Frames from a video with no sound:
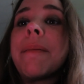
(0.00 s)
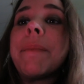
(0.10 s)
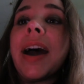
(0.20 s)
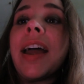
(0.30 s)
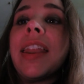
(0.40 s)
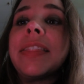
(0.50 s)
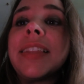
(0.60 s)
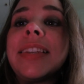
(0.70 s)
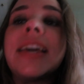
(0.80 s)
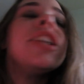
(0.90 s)
But
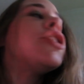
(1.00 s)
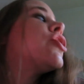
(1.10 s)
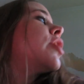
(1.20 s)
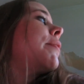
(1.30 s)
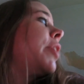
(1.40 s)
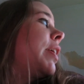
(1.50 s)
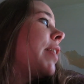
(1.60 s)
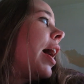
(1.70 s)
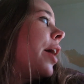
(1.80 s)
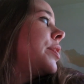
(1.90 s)
the ditch in front of
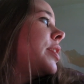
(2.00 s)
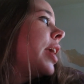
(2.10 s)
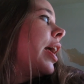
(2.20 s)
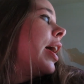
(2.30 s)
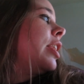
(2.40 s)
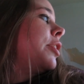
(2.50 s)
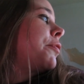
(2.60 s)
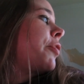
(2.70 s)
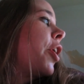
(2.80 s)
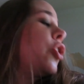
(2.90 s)
the house and the
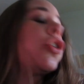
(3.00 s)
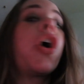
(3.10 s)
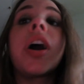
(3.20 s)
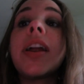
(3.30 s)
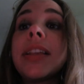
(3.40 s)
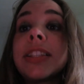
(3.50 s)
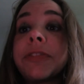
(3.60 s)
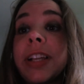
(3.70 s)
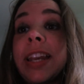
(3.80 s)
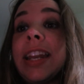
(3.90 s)
front yard is
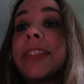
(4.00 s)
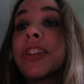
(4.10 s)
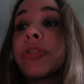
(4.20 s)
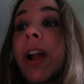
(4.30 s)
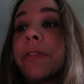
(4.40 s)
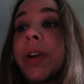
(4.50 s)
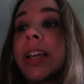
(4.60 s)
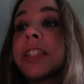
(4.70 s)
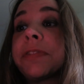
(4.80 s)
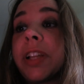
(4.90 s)
flooding, and the driveway
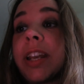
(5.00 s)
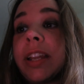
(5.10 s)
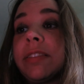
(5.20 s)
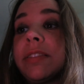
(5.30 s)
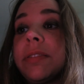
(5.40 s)
is flooding.